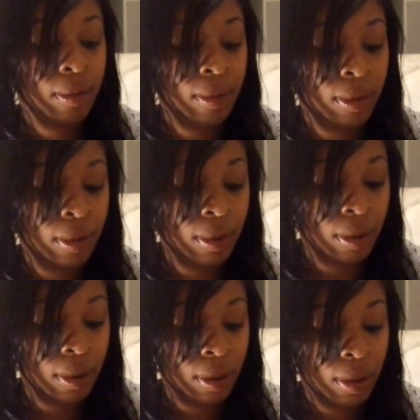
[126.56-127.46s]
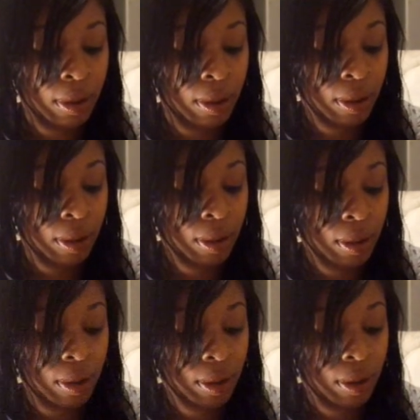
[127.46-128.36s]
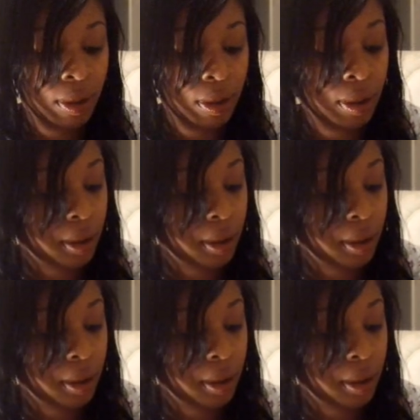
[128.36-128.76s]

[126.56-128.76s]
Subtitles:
No one is speaking in this clip.